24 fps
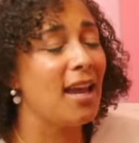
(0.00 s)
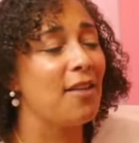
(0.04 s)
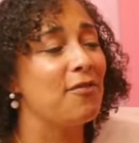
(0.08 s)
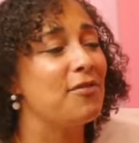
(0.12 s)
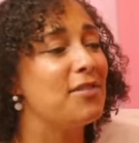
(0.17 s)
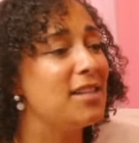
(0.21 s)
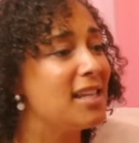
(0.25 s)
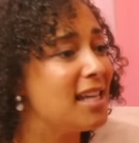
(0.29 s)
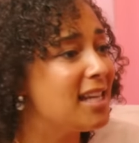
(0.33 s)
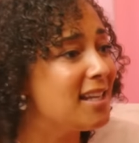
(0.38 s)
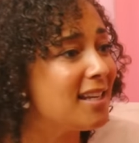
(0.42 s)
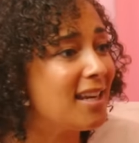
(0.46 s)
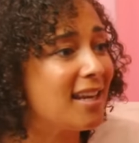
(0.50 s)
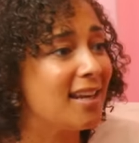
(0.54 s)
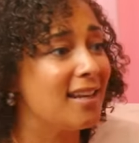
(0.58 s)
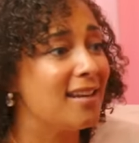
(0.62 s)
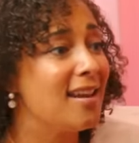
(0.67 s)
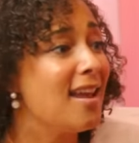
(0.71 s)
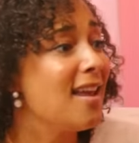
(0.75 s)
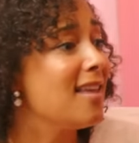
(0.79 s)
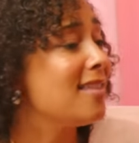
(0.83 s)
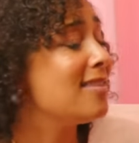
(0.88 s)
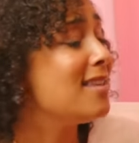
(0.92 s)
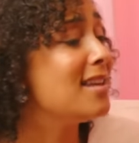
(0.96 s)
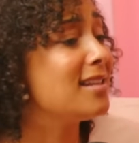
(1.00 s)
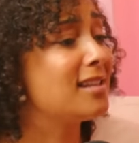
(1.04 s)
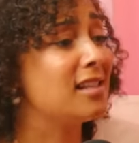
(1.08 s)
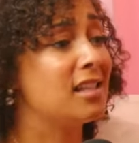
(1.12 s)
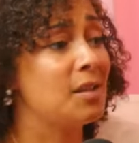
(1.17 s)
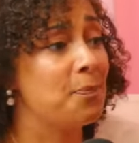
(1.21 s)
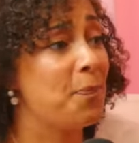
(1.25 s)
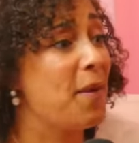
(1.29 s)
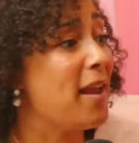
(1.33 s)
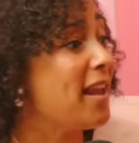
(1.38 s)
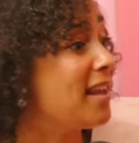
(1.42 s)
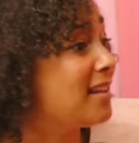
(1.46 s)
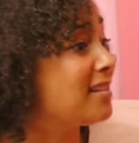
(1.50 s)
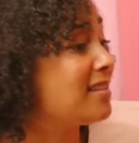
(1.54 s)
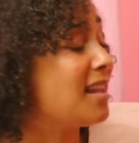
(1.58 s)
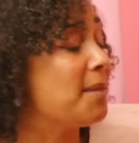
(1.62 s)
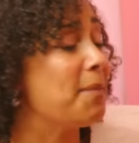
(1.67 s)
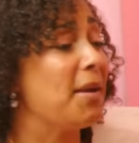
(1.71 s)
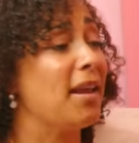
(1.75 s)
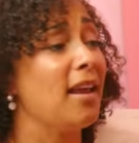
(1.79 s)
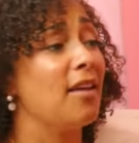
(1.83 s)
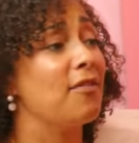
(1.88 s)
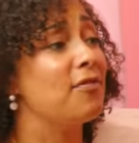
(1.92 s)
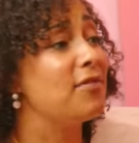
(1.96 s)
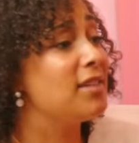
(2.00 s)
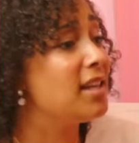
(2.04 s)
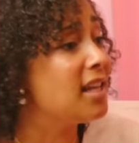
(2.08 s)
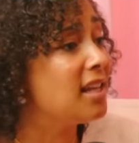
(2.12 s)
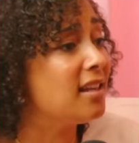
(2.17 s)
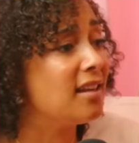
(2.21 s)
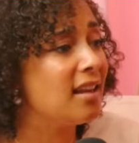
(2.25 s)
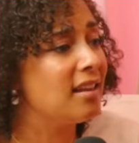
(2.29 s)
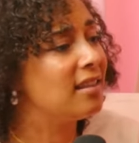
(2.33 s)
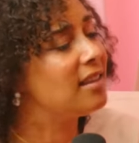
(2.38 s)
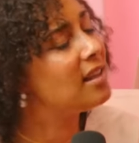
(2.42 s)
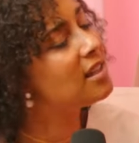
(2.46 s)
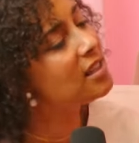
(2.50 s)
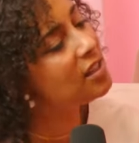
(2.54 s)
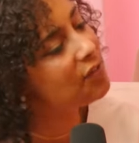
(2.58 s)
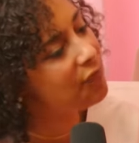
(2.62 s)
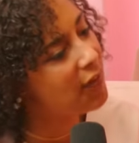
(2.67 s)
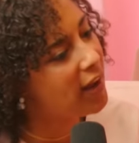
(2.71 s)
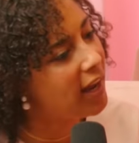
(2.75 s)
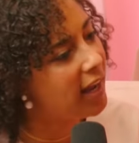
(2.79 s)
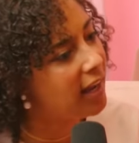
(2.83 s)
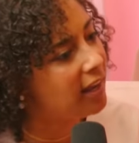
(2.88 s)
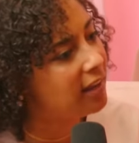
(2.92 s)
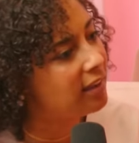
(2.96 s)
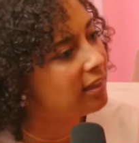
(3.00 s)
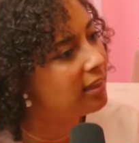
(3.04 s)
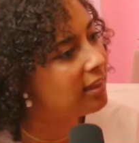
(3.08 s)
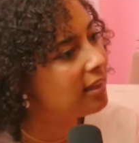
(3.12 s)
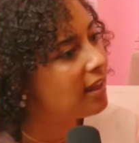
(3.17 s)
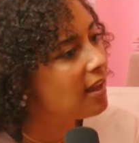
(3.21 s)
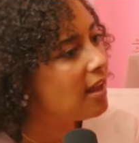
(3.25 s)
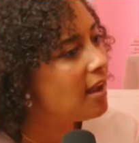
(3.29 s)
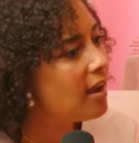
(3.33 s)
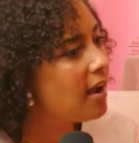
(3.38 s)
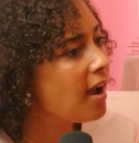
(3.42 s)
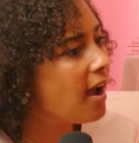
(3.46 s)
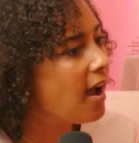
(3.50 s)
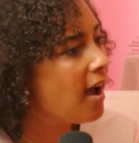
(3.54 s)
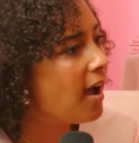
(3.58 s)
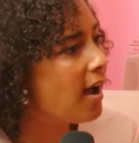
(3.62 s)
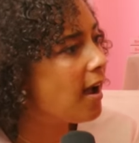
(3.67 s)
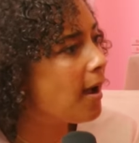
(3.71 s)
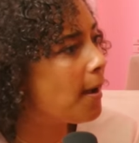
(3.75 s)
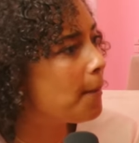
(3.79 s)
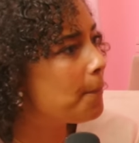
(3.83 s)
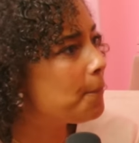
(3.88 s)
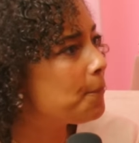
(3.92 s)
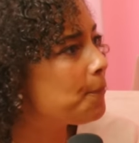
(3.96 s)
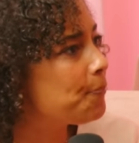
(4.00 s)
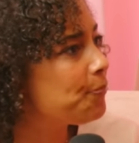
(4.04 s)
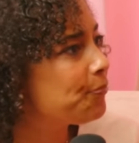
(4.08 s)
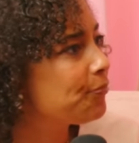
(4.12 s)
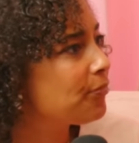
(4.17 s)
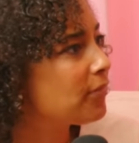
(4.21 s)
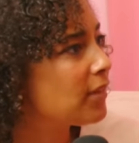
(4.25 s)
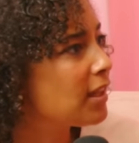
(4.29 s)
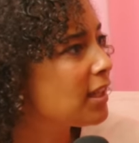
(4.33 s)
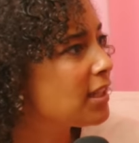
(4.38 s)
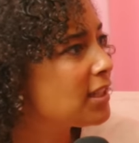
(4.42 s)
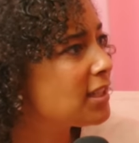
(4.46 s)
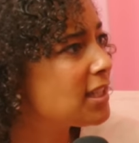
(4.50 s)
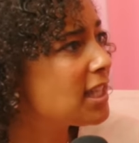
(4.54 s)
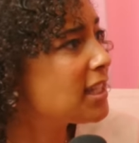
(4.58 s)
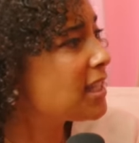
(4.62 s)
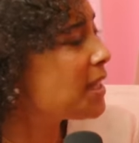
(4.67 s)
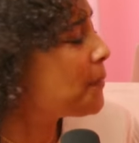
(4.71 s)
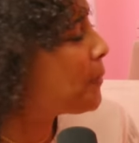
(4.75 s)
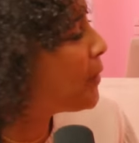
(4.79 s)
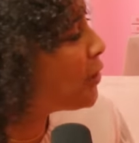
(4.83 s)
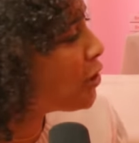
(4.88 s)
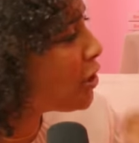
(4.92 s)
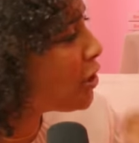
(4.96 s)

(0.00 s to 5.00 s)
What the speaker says: have needed this space. They may have needed this faith to simply